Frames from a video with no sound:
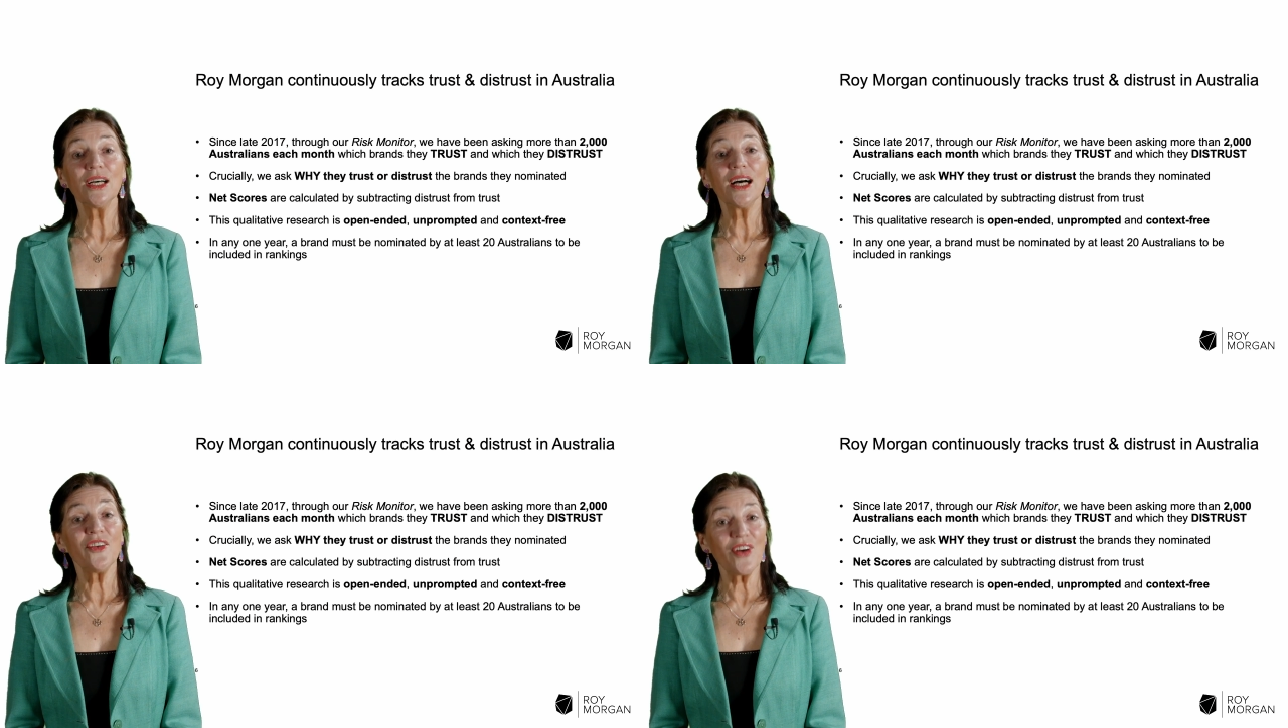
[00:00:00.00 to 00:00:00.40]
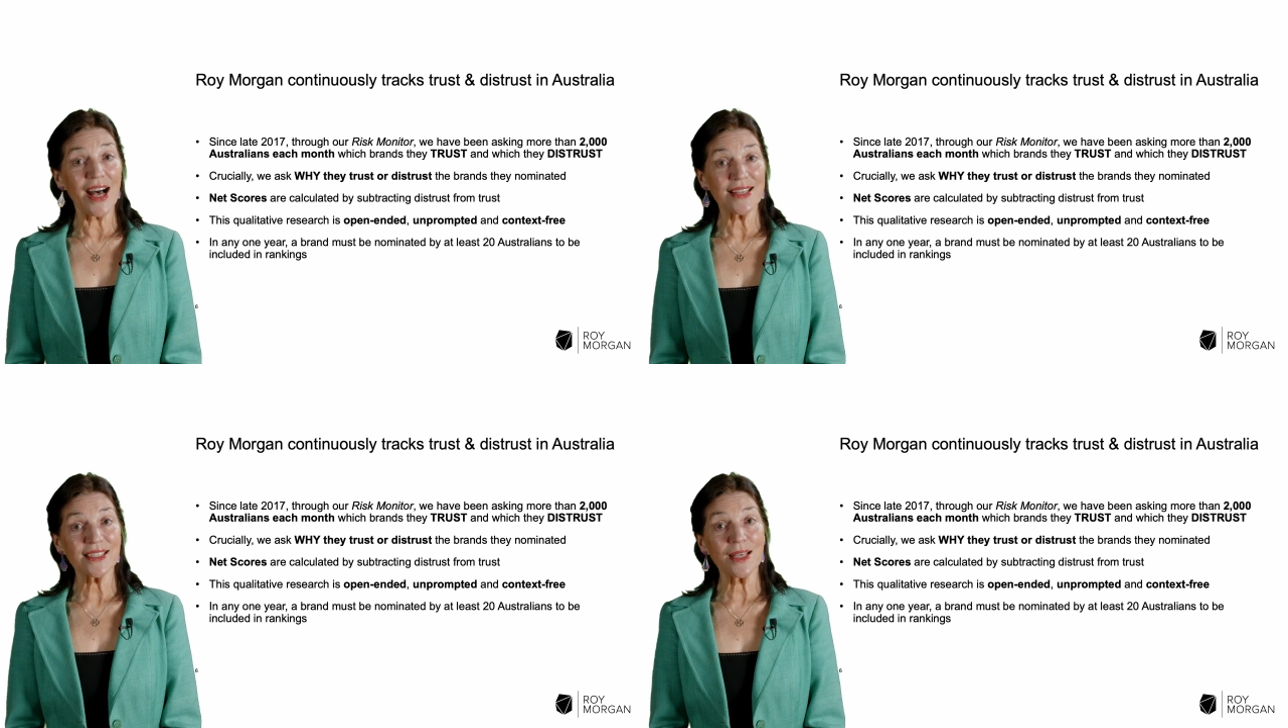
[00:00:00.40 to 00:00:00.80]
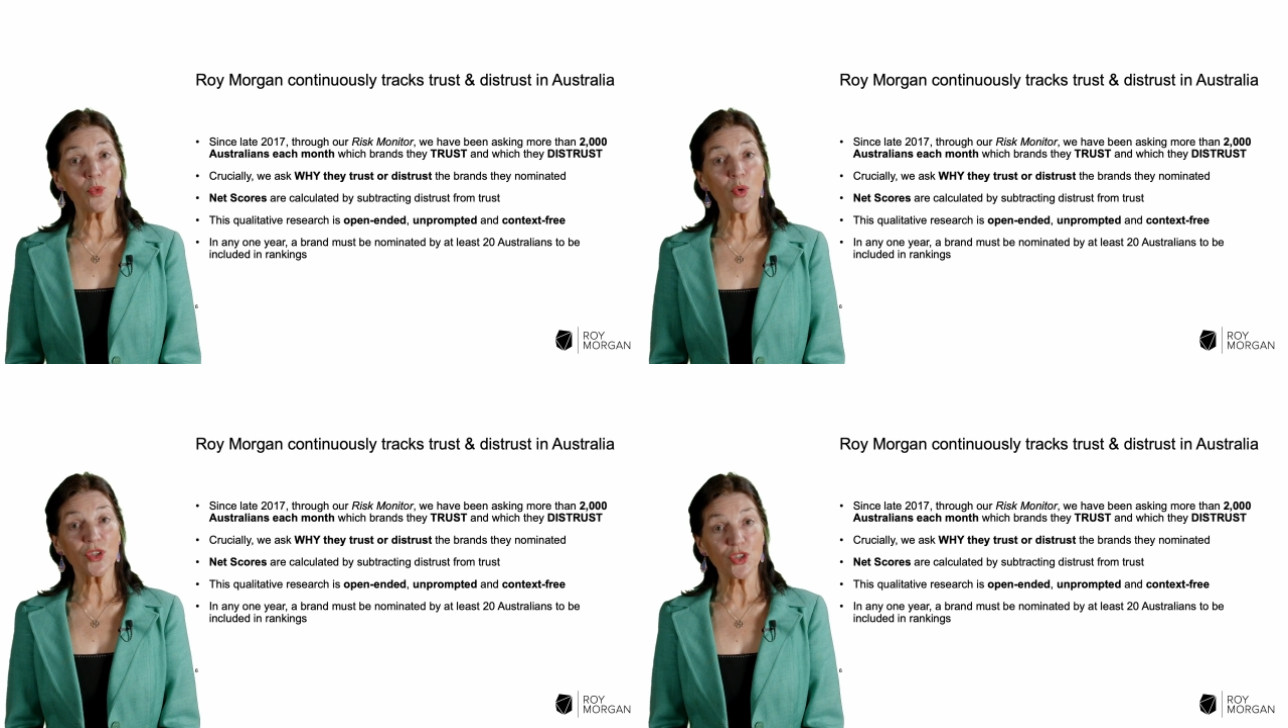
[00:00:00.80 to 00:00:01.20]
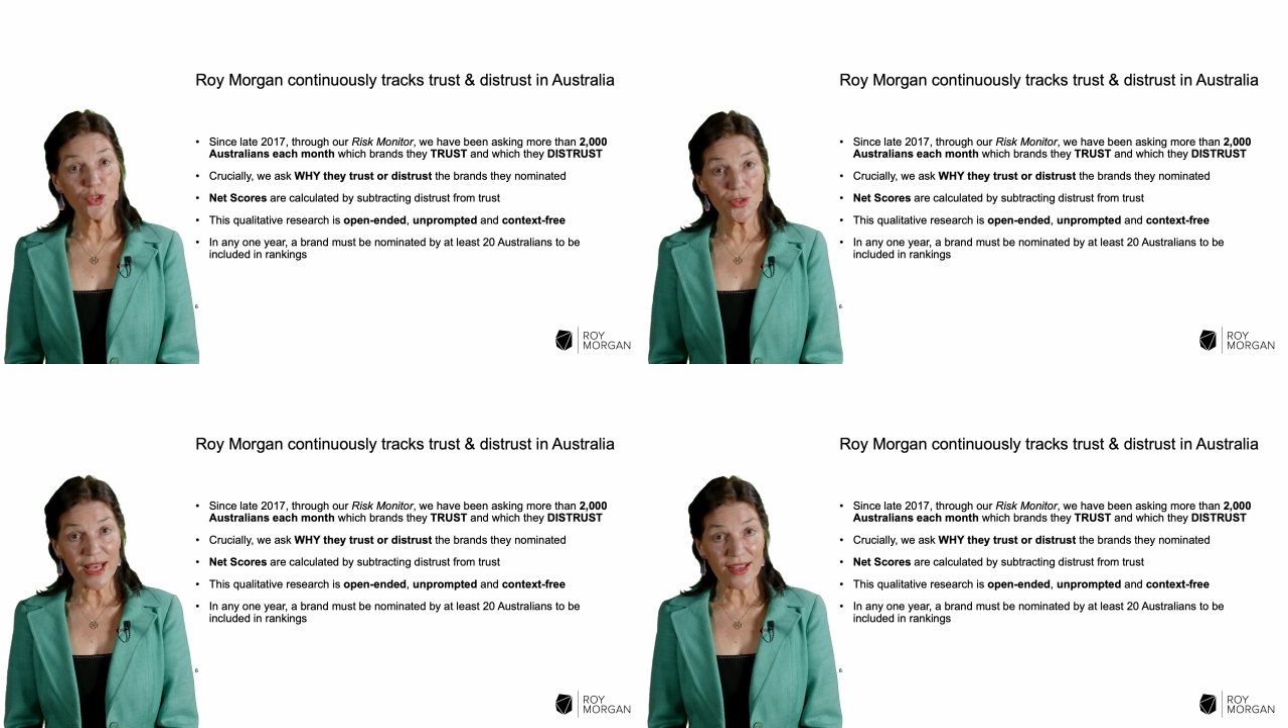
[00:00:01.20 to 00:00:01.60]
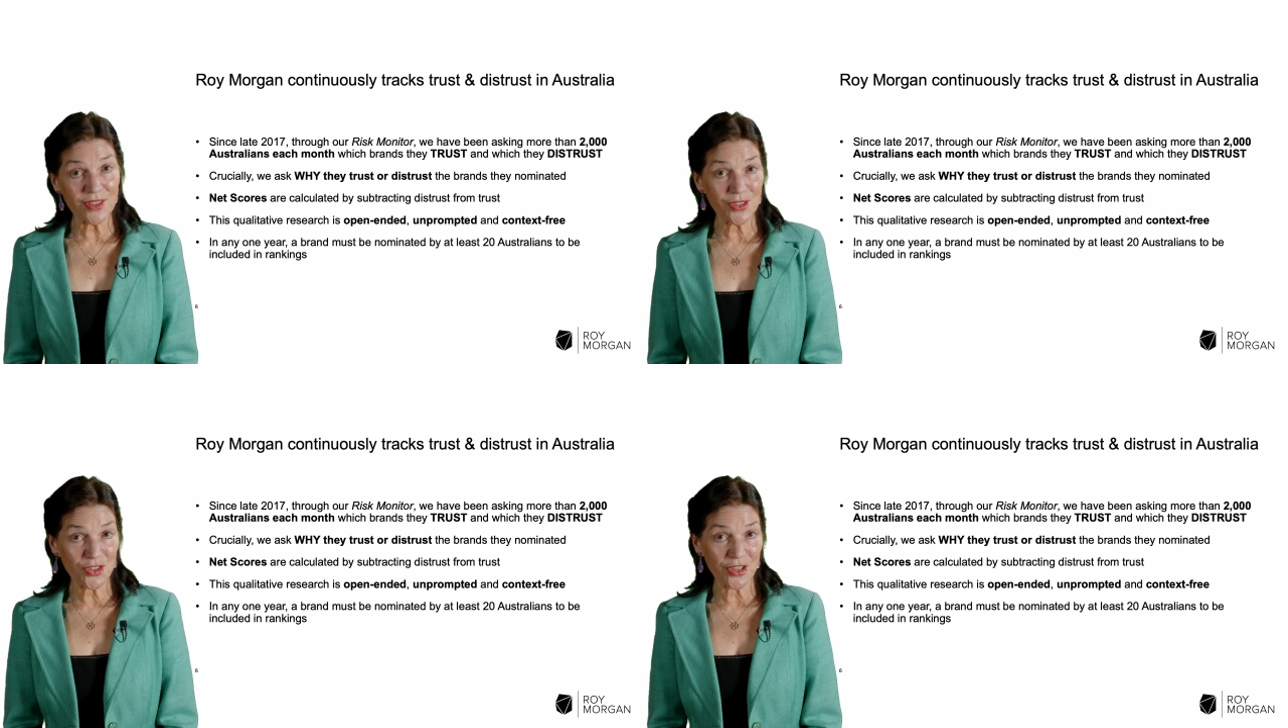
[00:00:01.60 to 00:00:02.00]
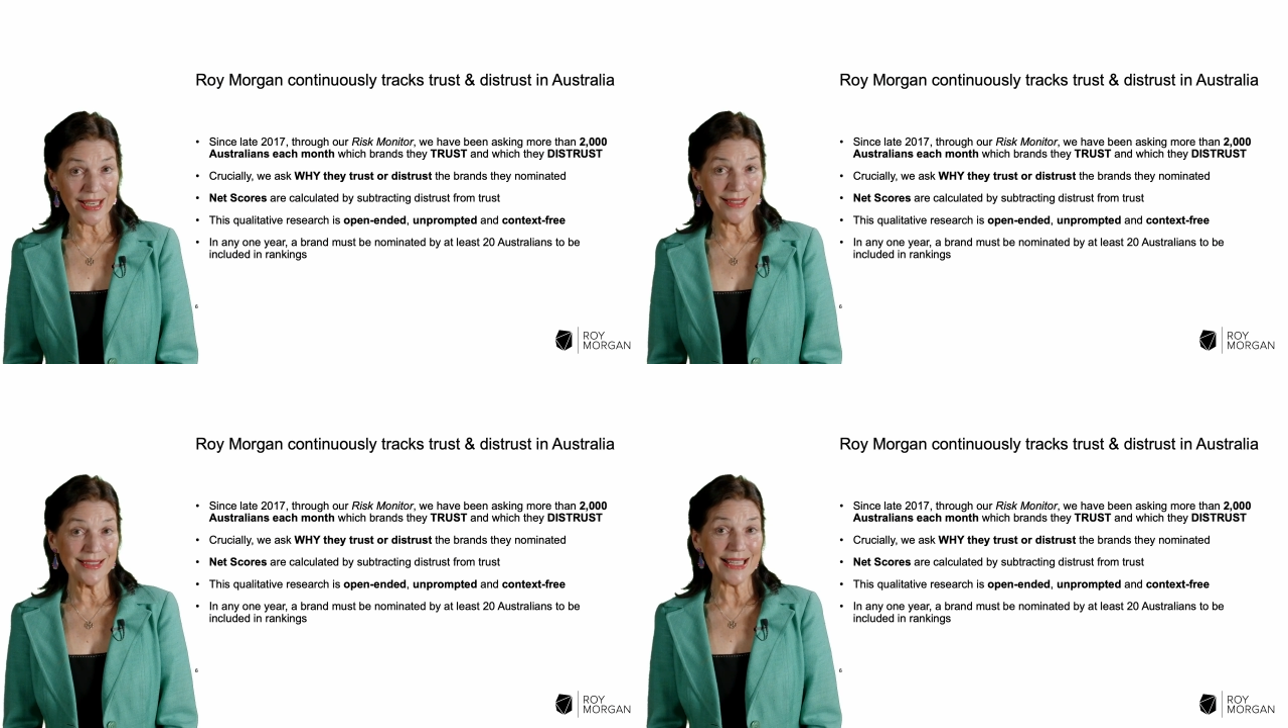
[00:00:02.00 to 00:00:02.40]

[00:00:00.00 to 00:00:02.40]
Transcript: of asking more than 2,000 Australians